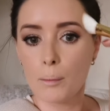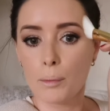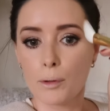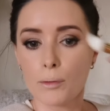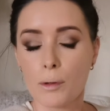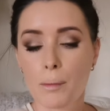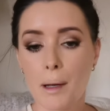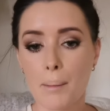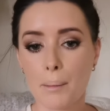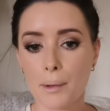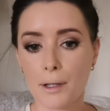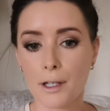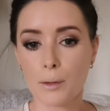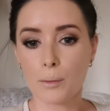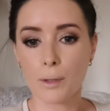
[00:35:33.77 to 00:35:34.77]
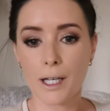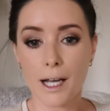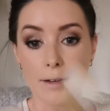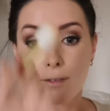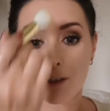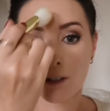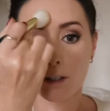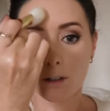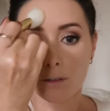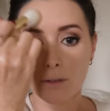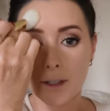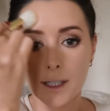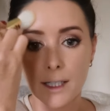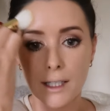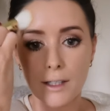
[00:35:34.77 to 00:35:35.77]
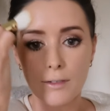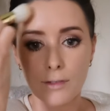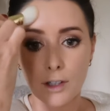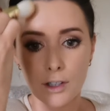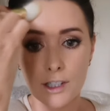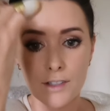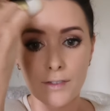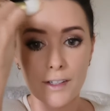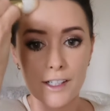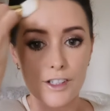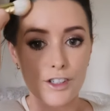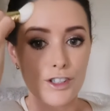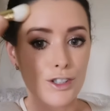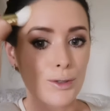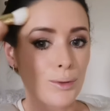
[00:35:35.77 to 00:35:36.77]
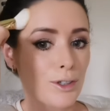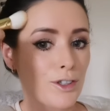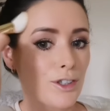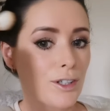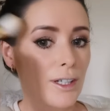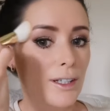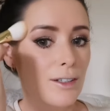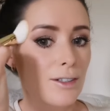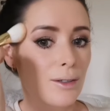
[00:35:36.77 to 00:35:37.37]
But remember, then we have our lovely flawless filter too underneath.